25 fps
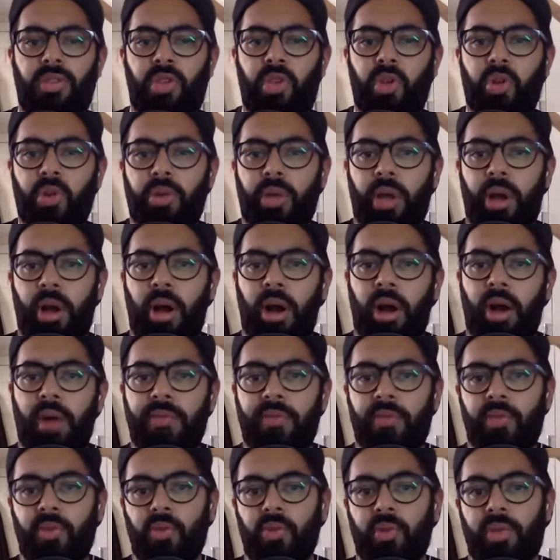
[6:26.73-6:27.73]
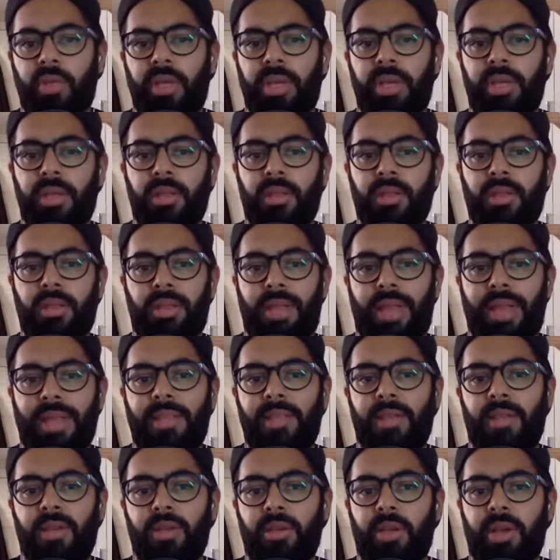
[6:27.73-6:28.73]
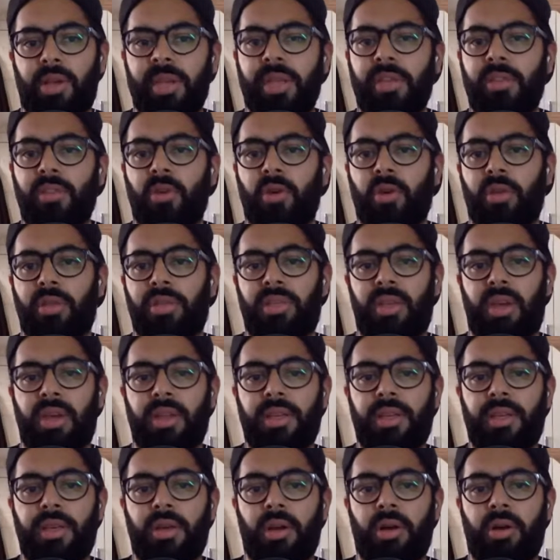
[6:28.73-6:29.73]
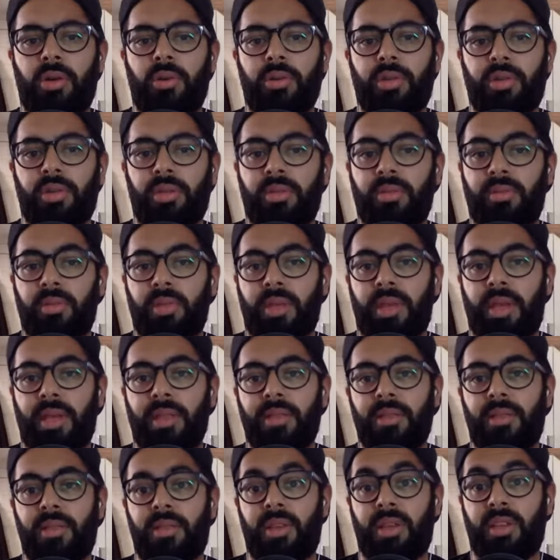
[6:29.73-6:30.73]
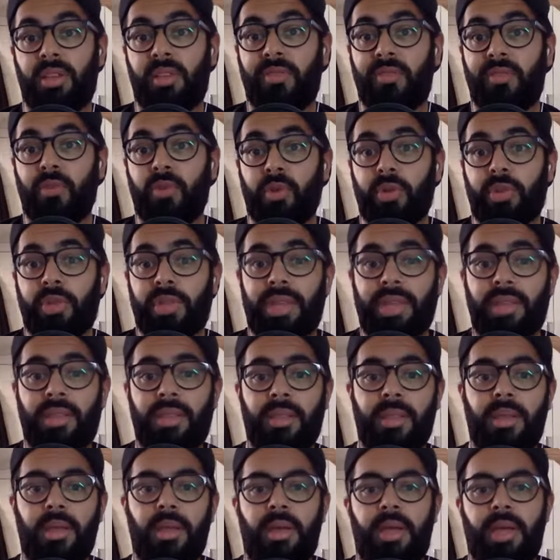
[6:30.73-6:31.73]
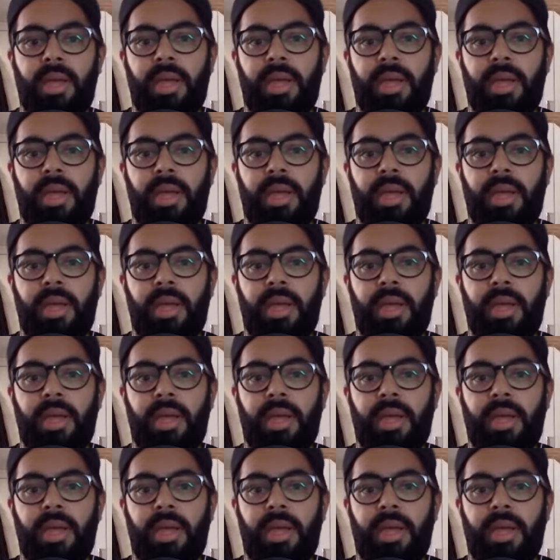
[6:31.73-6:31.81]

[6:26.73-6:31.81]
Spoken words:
2.5 short seasons later, you know, he's got 30 goals and 34 assists